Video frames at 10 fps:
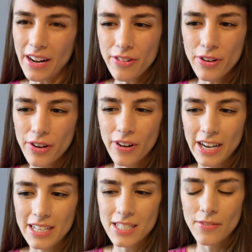I don't know.
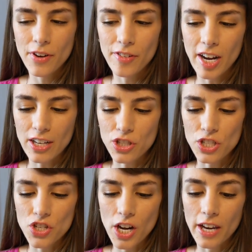I guess I've never
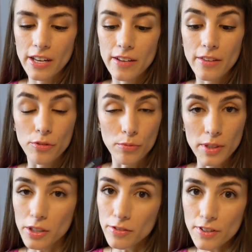actually tried the
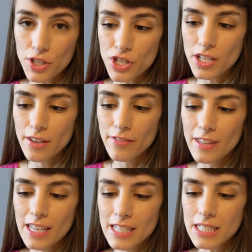real version of
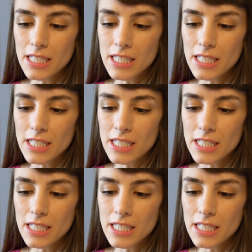these.